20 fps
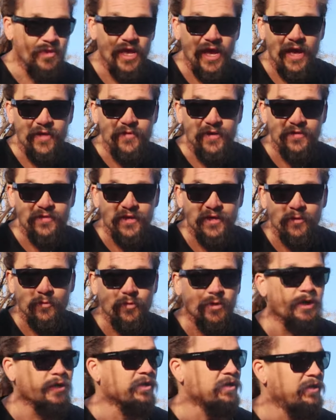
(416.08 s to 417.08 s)
I think that'll
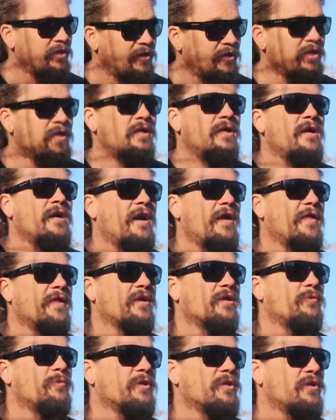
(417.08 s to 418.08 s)
work. I think
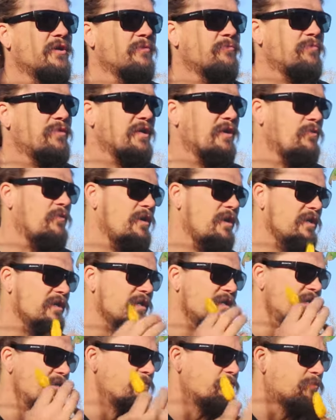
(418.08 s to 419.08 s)
it'll be good, but I want to
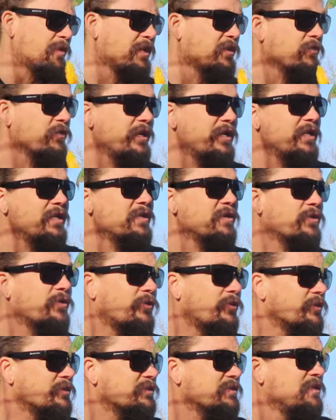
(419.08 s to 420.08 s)
get better at it. And of
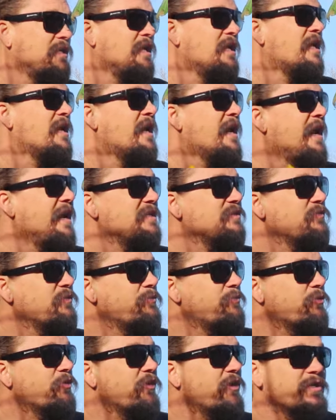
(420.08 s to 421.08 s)
course, as we
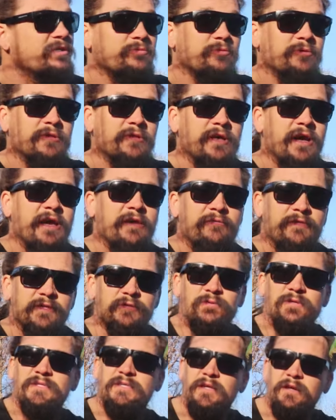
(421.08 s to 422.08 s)
progress with life, as
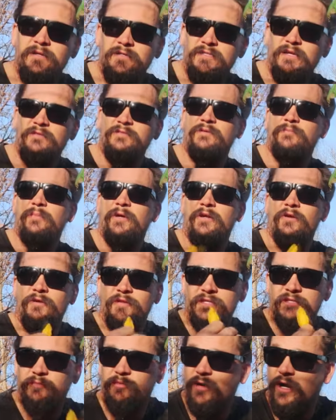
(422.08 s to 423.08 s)
we set ourselves up better on
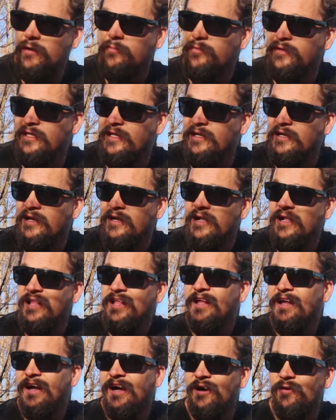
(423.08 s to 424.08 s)
this property,
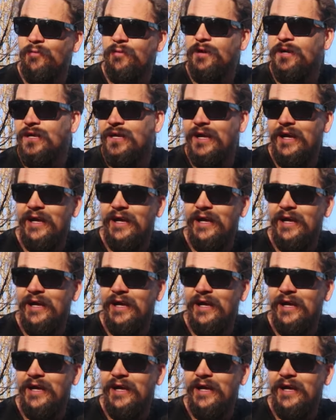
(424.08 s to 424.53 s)
I want to